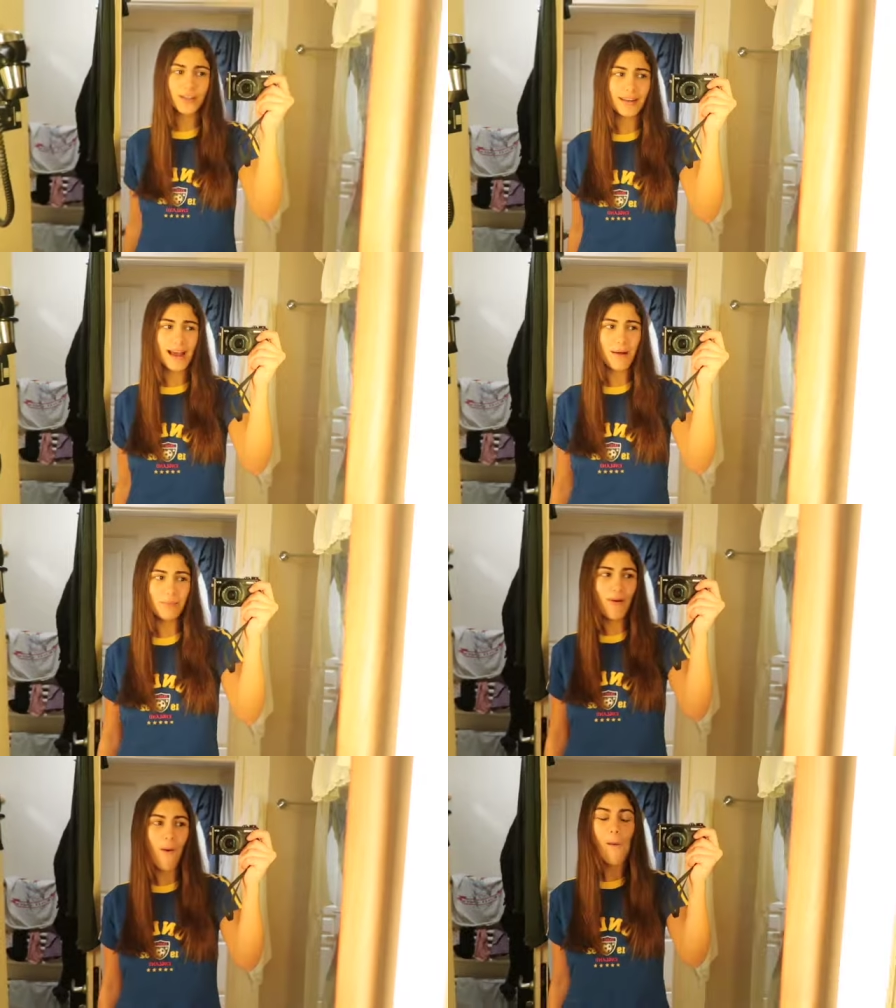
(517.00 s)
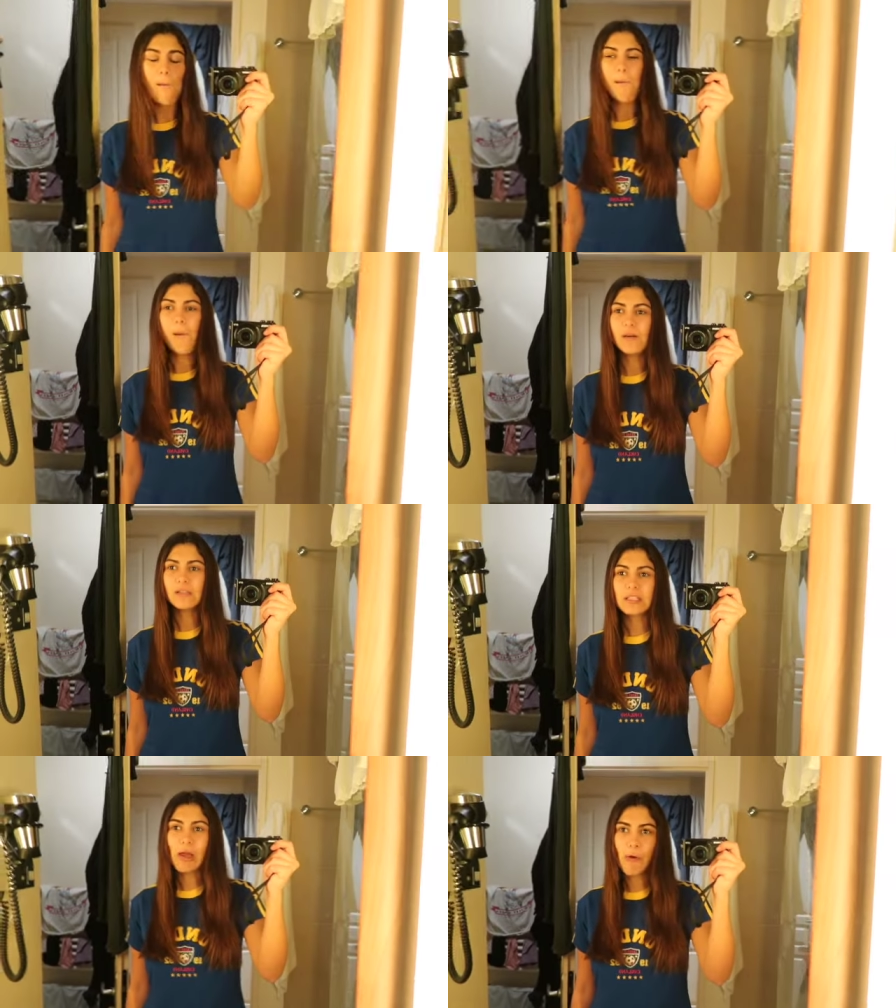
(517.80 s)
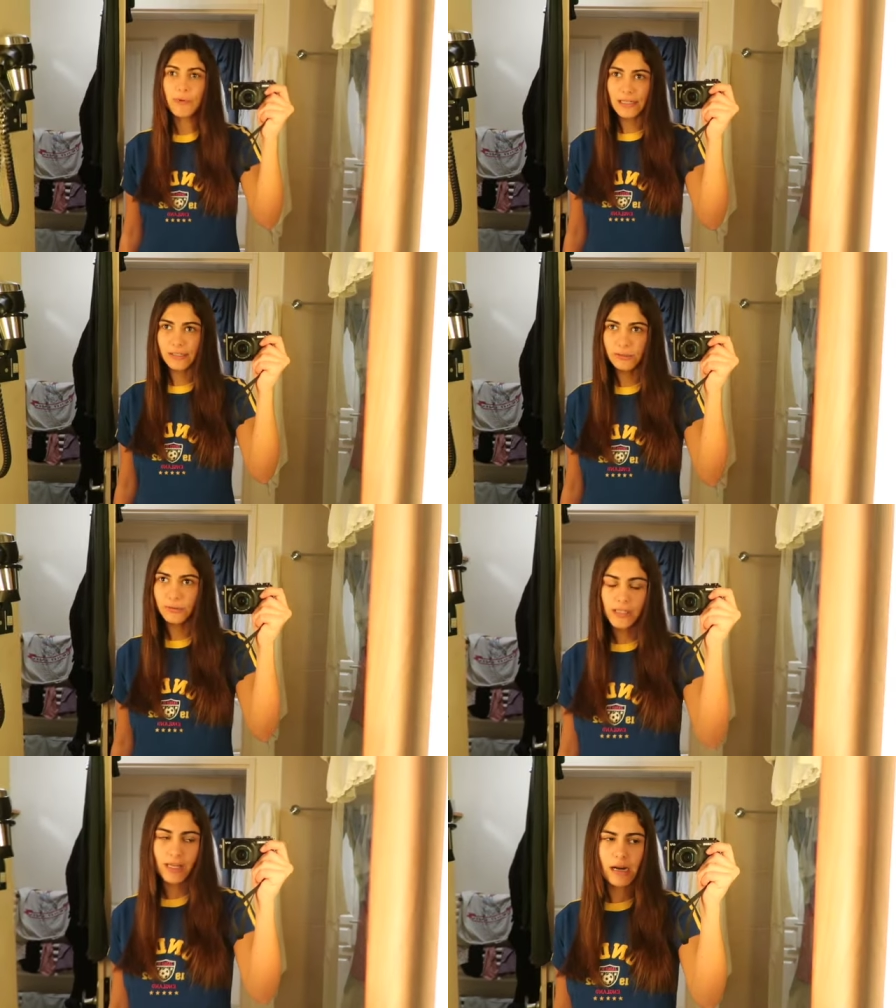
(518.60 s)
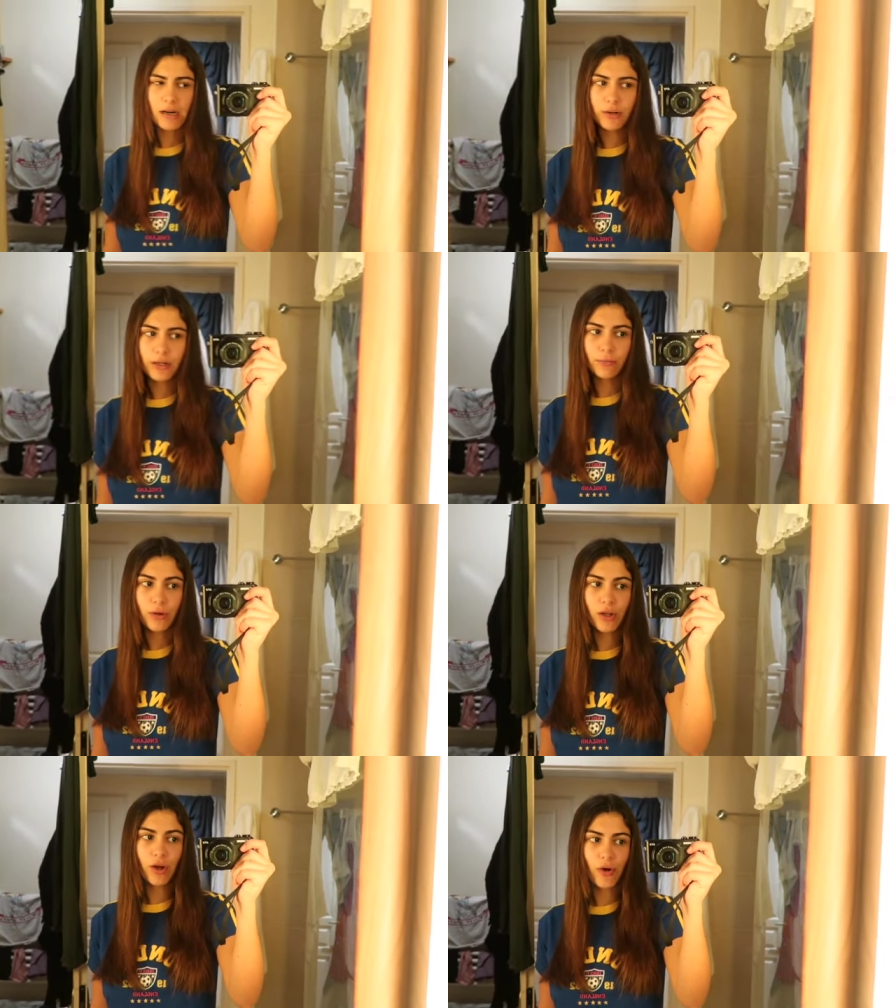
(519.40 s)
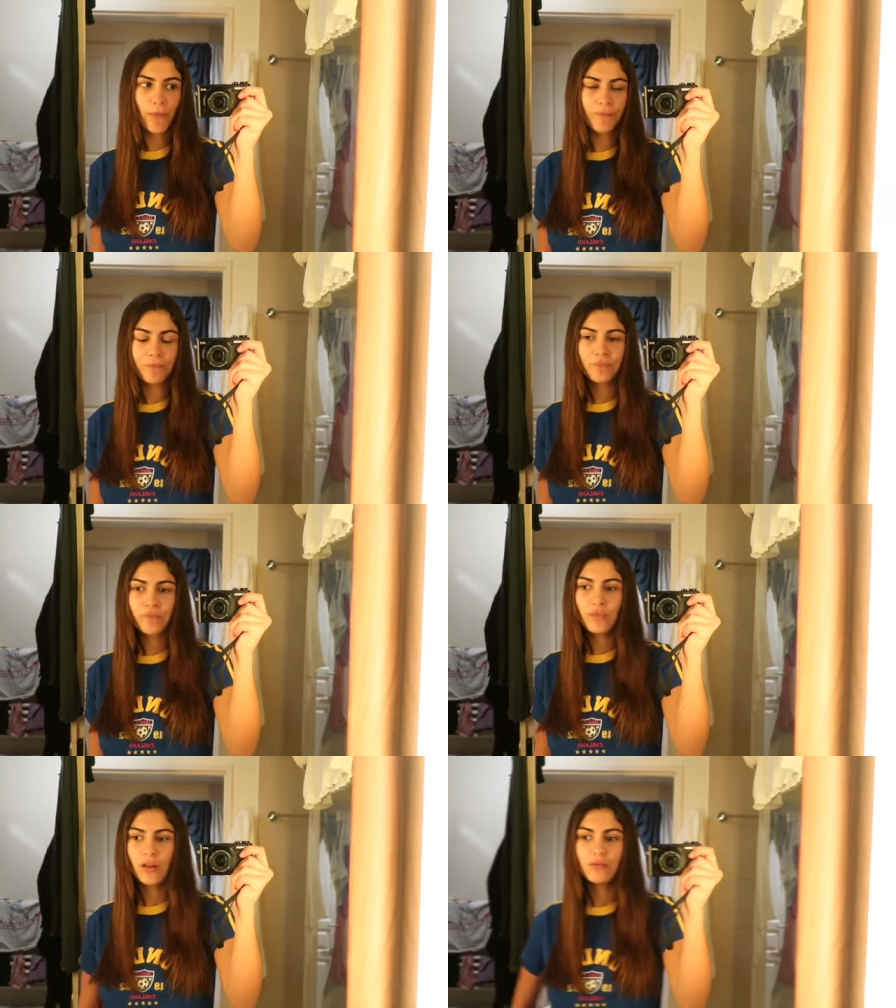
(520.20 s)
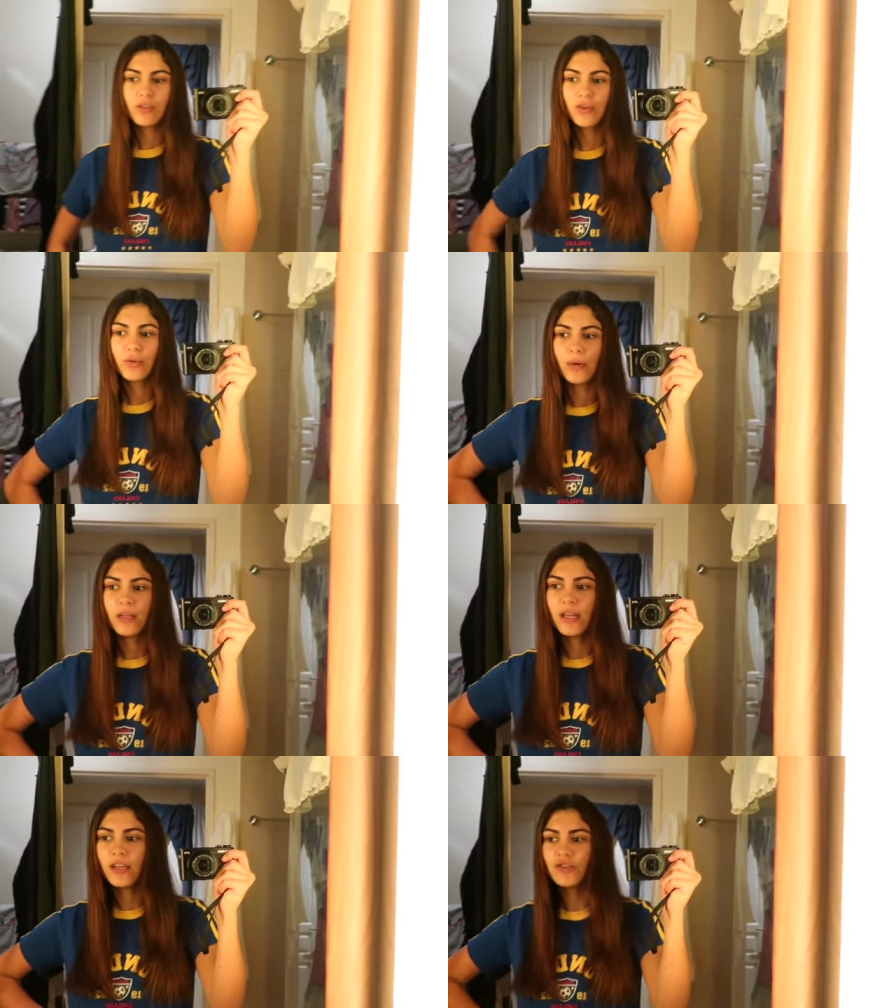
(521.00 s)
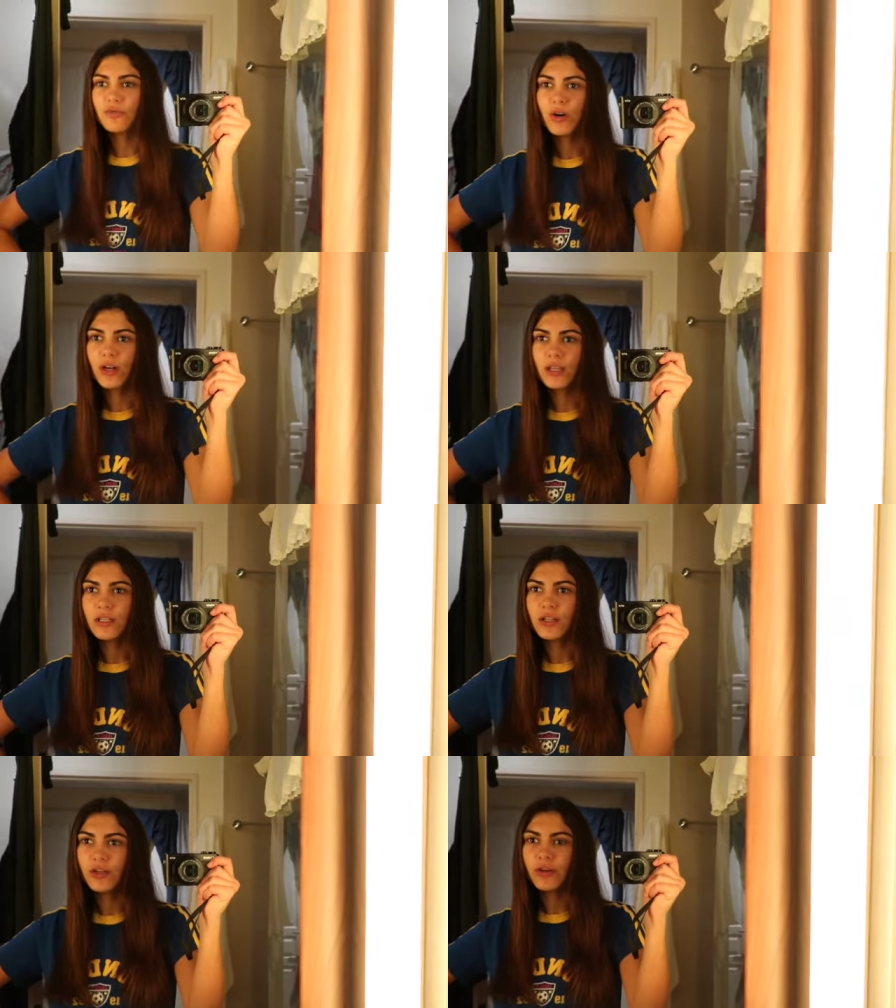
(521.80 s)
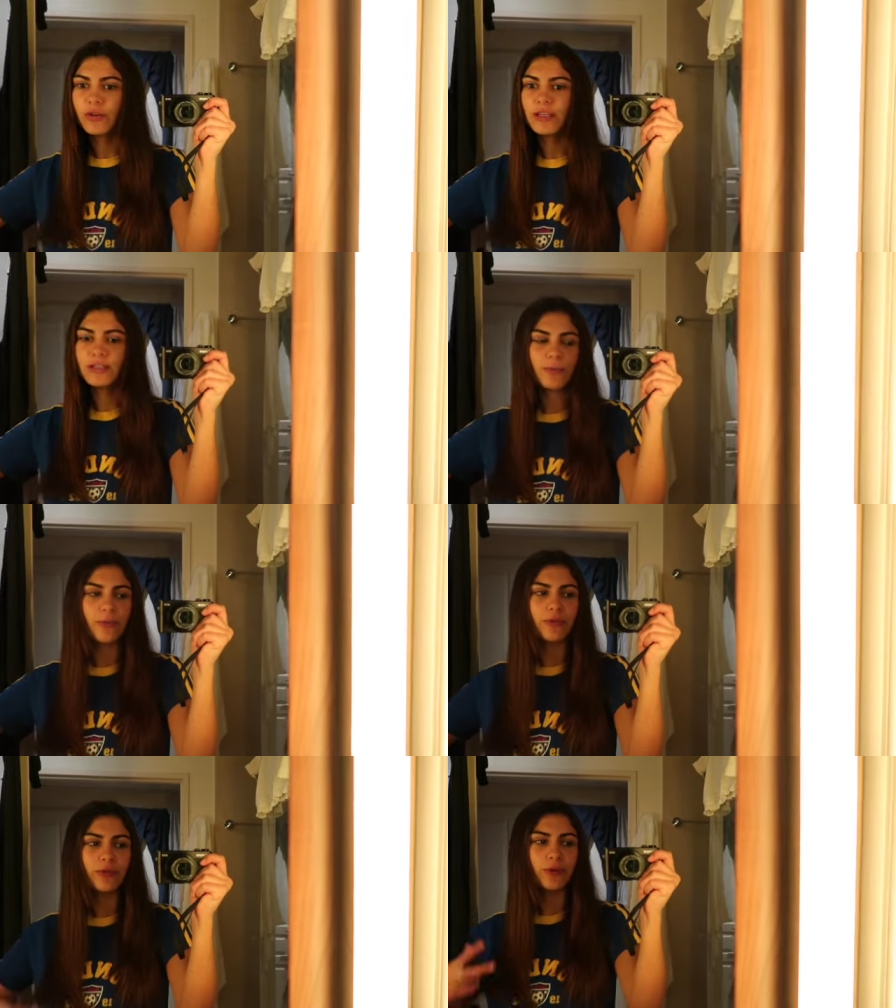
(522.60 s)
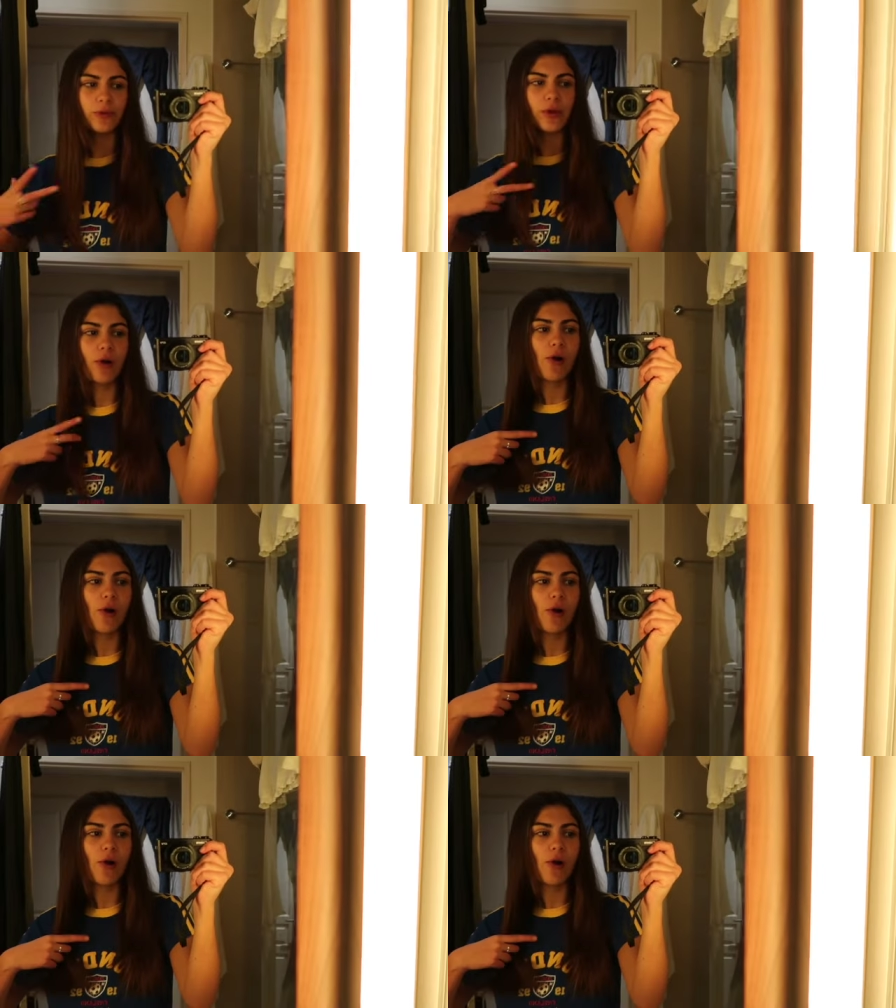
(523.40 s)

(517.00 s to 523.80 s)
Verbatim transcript: took a nap. So now I want to get out and I'm going to go to an Asian market to go get some food